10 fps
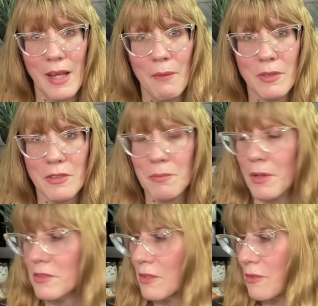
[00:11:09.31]
I wasn't
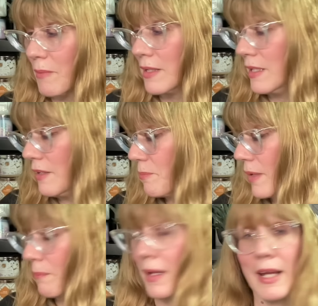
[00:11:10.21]
supposed to with my teeth,
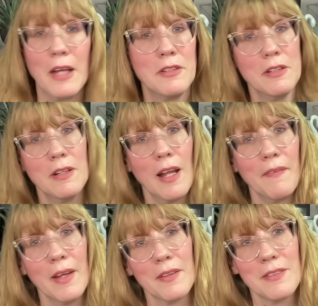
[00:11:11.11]
but I'm like, I chewed it on
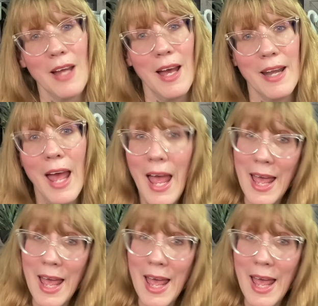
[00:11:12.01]
the other side.